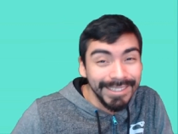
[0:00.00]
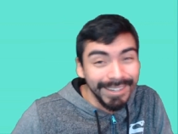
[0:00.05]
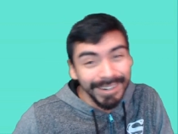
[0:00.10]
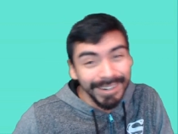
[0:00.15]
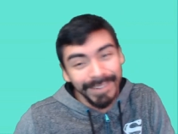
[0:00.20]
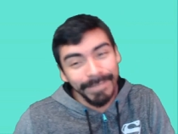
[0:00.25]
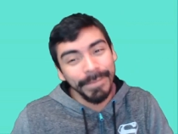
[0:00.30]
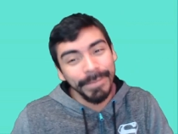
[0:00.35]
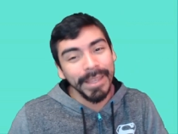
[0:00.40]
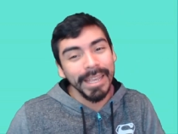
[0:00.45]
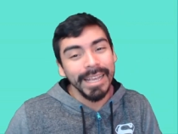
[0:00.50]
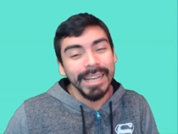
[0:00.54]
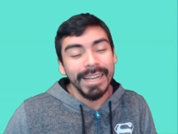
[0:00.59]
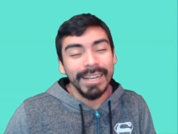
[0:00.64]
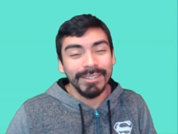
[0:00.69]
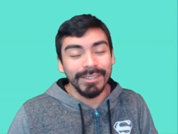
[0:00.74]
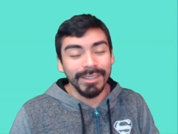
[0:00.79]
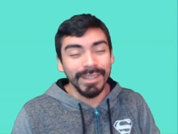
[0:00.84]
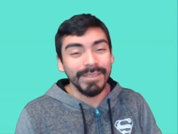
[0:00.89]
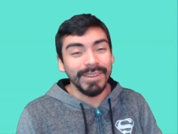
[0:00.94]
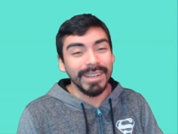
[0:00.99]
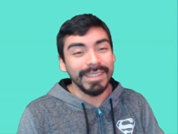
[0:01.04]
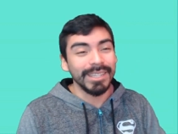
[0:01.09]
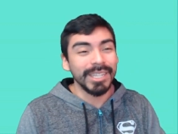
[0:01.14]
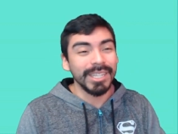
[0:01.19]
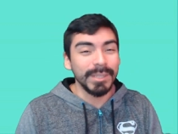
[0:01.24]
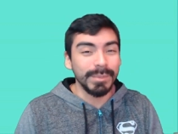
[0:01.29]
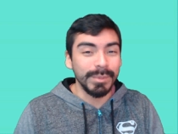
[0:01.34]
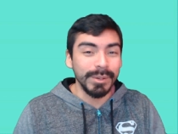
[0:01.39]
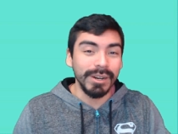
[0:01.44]
Sorry. So they've got
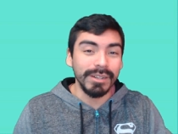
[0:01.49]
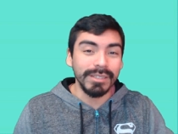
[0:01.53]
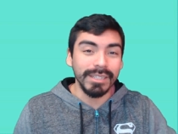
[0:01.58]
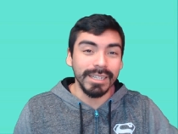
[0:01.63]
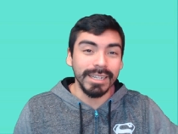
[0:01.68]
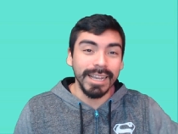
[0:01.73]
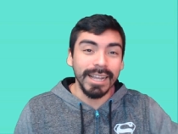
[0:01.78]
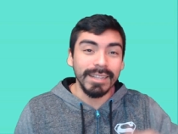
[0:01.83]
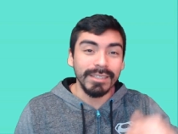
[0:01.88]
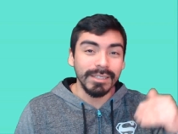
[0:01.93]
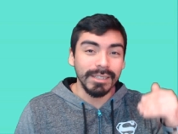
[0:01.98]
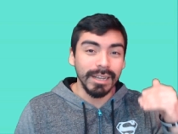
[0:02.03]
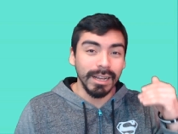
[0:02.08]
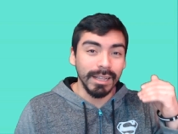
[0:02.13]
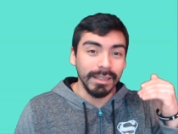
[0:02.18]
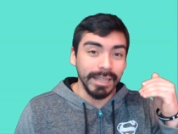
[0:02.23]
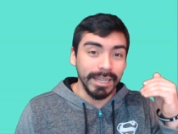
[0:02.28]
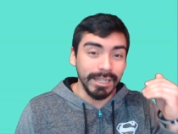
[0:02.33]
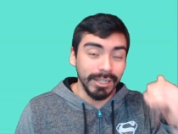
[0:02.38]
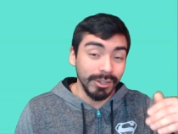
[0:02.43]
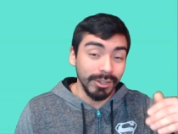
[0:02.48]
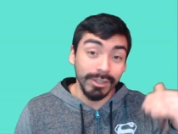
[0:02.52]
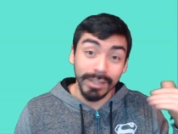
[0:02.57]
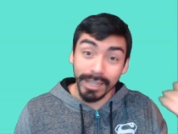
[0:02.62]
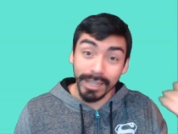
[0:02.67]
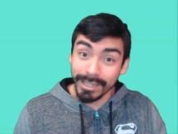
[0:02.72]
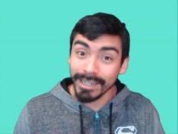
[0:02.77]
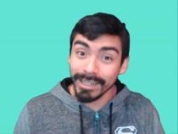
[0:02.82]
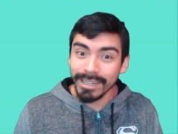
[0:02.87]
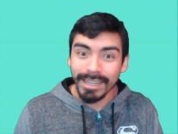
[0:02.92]
the experience against Atlanta
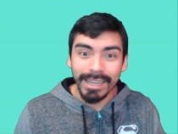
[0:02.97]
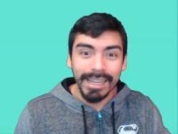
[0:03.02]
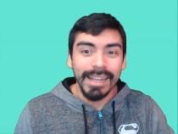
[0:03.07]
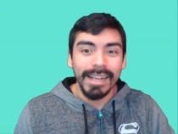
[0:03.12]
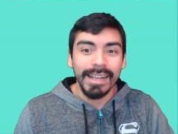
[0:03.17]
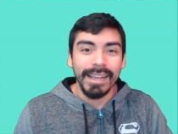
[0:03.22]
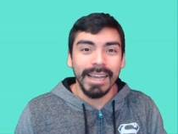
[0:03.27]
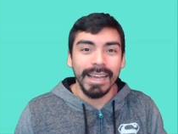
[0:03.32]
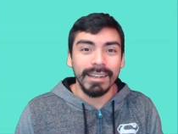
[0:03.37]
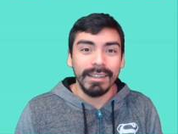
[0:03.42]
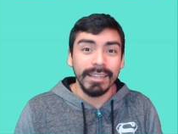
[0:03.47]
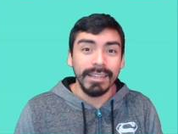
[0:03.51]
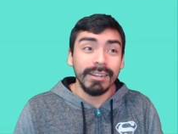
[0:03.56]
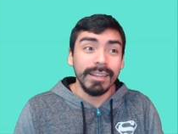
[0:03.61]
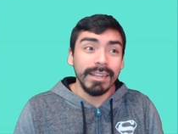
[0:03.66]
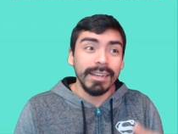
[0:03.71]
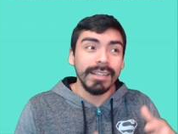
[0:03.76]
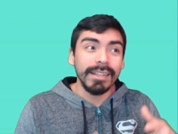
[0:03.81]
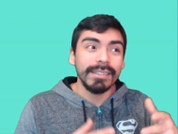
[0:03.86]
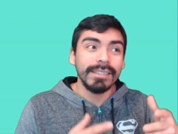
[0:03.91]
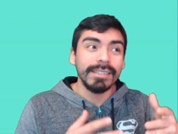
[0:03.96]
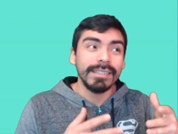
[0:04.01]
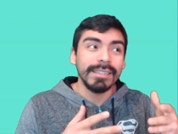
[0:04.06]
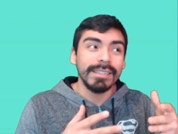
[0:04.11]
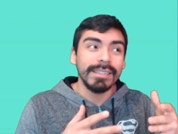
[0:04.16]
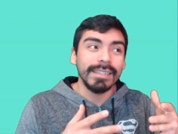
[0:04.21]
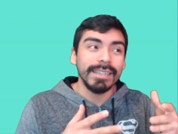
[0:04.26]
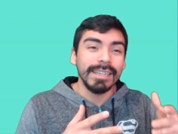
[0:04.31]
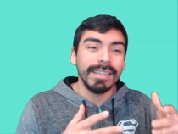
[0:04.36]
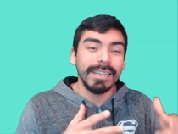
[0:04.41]
United, and Atlanta United
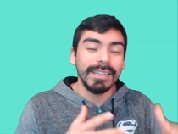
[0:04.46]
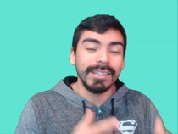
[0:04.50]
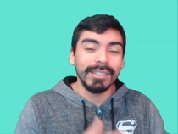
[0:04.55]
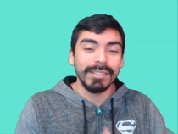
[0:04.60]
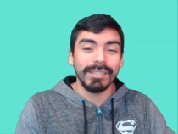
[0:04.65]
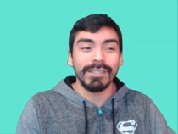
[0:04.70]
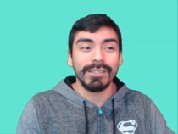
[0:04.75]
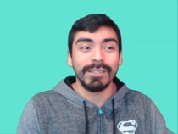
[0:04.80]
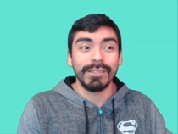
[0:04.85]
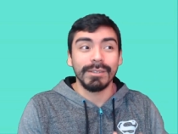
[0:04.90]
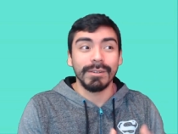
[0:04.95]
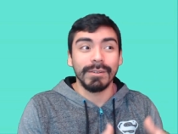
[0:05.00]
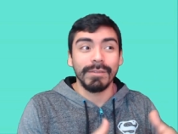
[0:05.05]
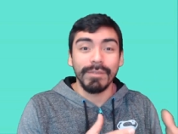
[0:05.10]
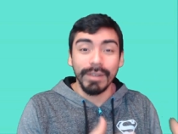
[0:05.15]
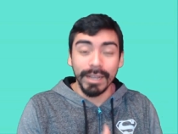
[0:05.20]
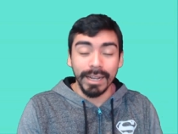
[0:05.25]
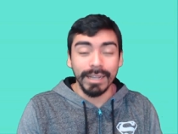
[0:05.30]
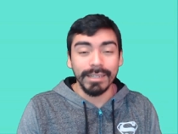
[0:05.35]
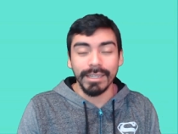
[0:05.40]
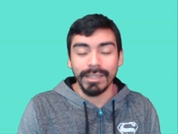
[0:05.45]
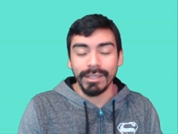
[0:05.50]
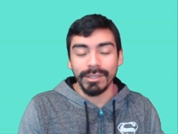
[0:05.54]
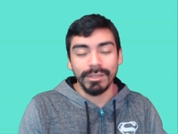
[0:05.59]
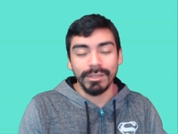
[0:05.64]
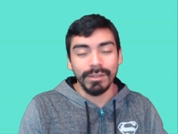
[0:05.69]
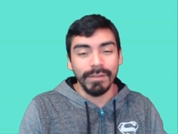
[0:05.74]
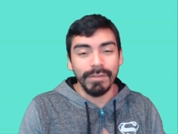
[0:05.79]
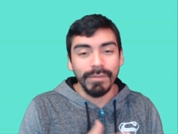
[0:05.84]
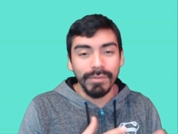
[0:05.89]
is this is their like I said,
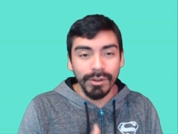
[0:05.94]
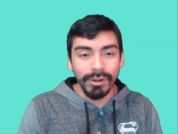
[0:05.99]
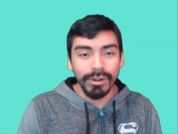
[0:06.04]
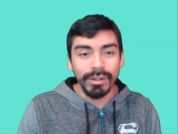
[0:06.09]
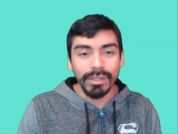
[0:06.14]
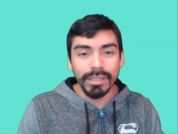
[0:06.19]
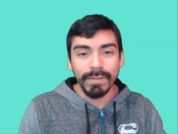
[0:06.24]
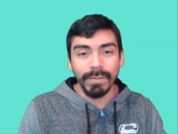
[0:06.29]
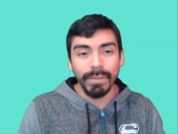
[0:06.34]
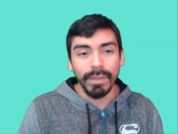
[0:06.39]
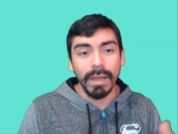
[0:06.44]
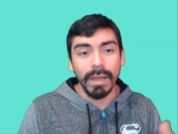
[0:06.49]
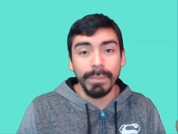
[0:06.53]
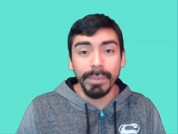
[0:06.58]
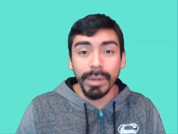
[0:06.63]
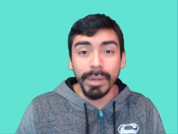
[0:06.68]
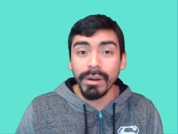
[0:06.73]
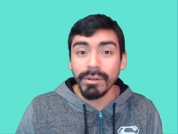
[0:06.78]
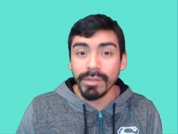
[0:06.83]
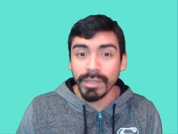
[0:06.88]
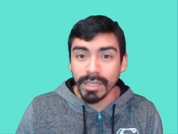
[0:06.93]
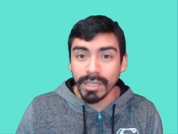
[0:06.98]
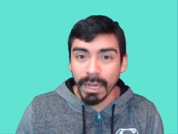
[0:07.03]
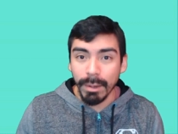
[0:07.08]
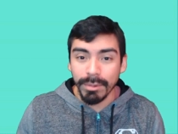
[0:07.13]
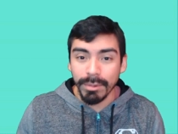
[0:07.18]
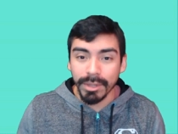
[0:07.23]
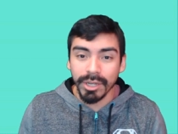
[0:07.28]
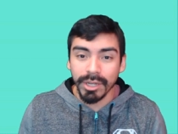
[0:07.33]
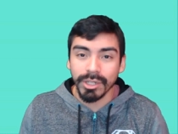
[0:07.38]
this is their first appearance in the
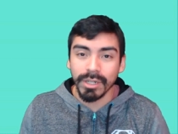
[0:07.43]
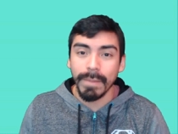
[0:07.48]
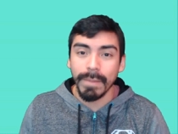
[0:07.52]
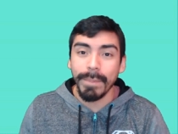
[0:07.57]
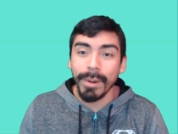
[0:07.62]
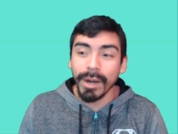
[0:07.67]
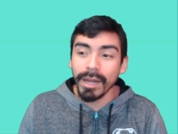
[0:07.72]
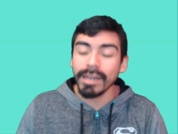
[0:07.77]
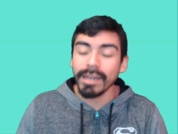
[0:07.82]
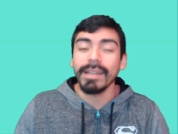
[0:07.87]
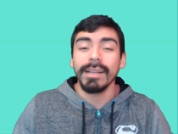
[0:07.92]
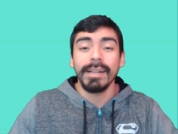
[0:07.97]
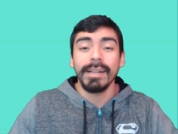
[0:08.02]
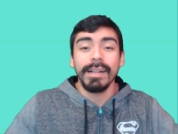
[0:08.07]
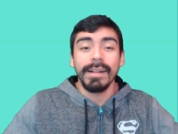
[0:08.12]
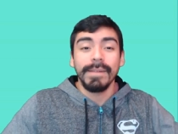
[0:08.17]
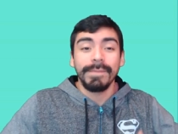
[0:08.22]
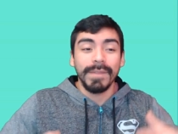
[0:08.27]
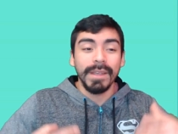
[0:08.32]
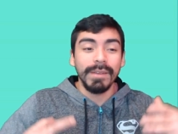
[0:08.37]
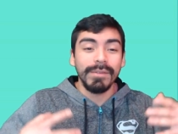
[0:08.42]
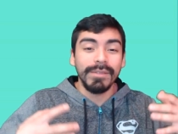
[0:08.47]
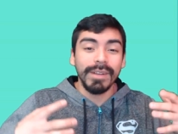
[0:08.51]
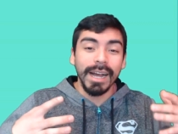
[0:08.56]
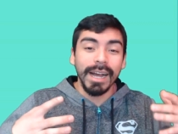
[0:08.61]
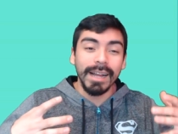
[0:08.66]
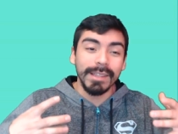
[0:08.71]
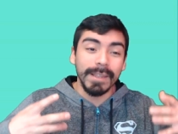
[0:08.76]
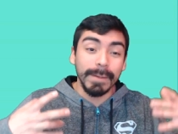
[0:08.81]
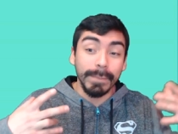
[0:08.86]
competition, but they've
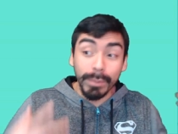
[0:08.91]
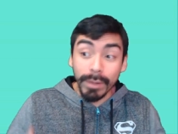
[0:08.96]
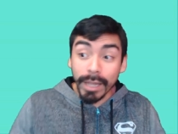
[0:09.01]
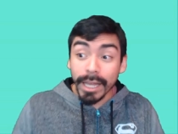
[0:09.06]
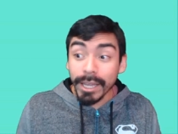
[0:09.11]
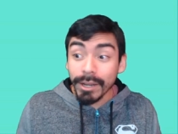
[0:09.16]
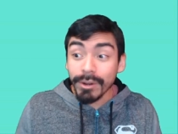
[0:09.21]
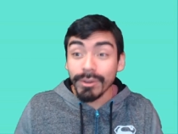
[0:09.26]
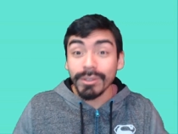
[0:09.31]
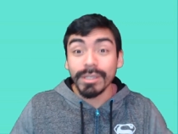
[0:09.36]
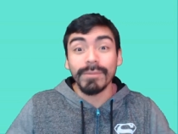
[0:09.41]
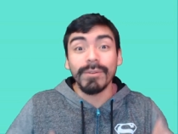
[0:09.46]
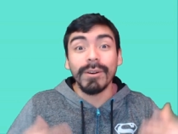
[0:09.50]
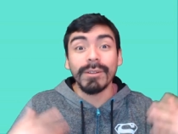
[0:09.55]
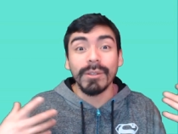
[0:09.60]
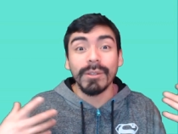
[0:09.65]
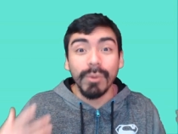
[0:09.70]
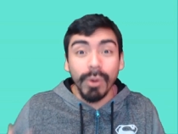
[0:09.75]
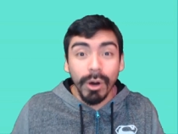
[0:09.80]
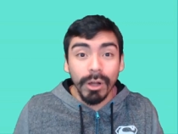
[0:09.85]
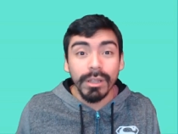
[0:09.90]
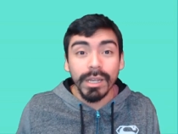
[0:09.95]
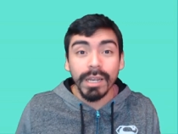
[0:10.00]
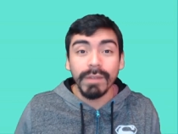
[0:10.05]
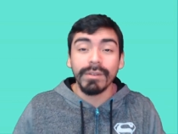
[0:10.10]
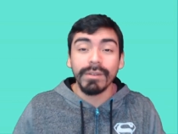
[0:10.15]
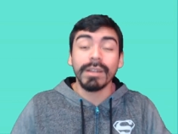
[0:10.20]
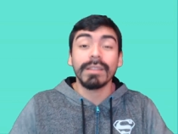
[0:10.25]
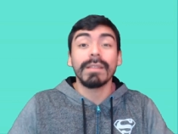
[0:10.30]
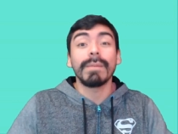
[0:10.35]
got the players, they've got the
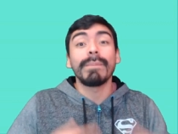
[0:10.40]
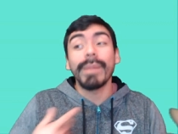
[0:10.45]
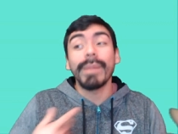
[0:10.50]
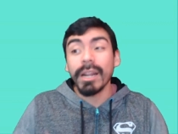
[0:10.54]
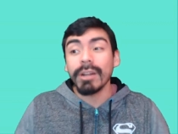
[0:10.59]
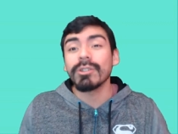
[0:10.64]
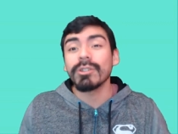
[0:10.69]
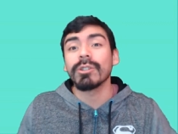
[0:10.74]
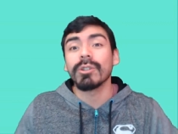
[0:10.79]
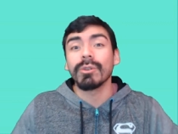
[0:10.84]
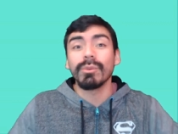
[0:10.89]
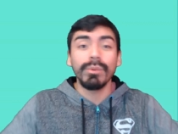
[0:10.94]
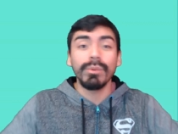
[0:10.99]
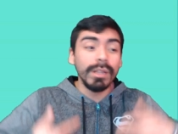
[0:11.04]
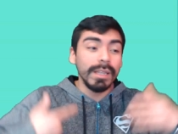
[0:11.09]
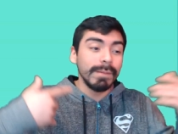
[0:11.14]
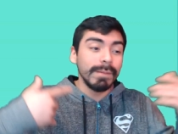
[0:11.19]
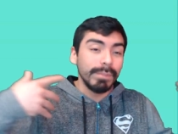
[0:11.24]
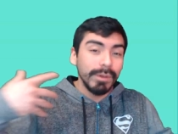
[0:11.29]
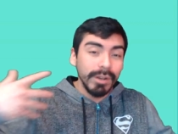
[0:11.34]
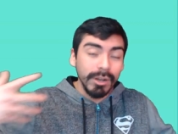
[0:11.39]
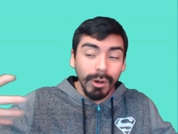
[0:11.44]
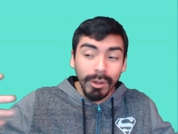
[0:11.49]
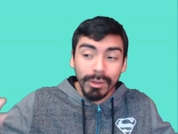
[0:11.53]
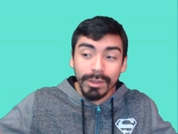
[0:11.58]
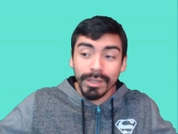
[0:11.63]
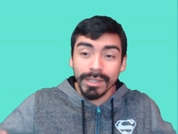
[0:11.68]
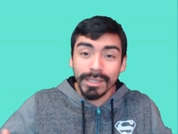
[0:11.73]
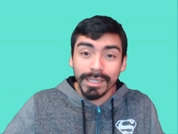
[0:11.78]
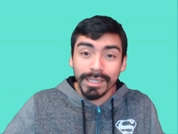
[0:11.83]
quality, they've got the manager to really put
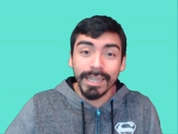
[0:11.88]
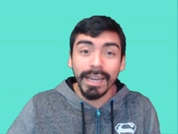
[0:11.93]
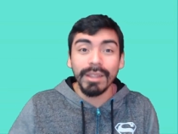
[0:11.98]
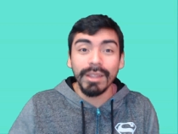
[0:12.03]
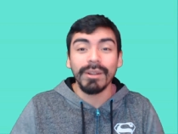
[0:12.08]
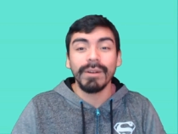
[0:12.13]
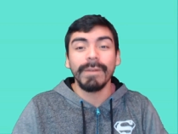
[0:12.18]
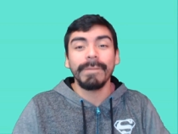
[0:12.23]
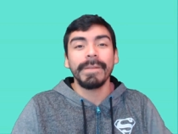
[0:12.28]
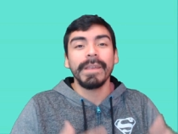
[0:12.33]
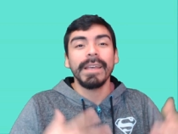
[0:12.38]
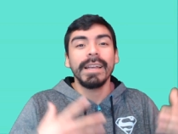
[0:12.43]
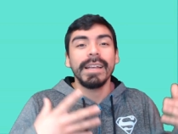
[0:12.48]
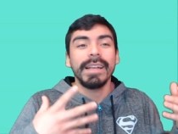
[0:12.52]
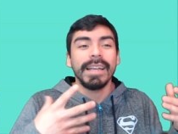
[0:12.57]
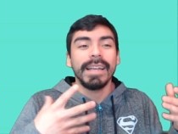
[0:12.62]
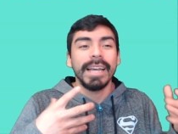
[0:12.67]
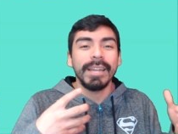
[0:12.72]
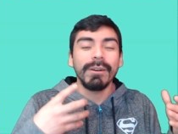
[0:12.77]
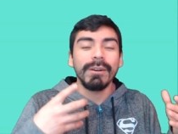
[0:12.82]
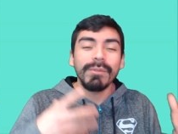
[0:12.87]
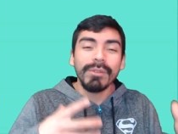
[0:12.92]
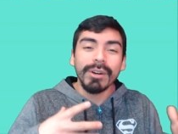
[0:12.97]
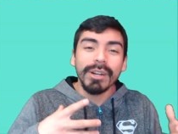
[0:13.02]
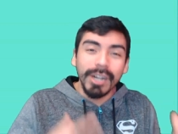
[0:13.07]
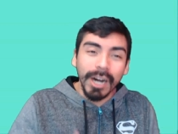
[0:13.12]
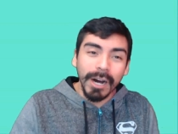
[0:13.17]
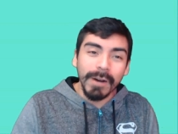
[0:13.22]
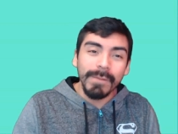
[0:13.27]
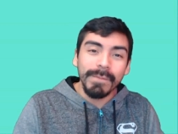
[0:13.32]
all this together and
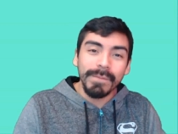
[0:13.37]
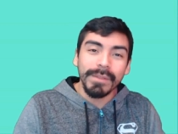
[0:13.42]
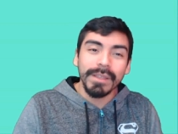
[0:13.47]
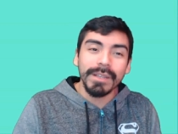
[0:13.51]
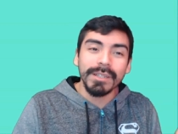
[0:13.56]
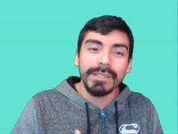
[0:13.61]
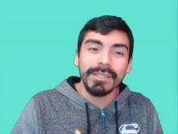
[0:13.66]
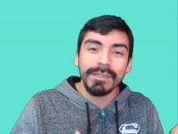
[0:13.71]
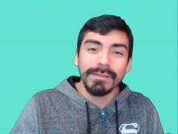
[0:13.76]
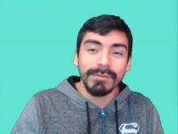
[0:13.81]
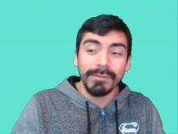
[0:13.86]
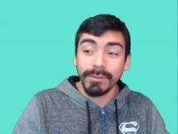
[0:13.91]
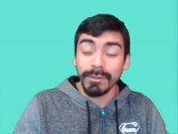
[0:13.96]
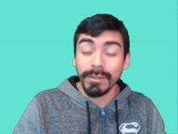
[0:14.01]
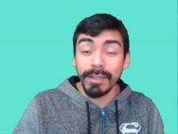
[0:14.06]
overcome this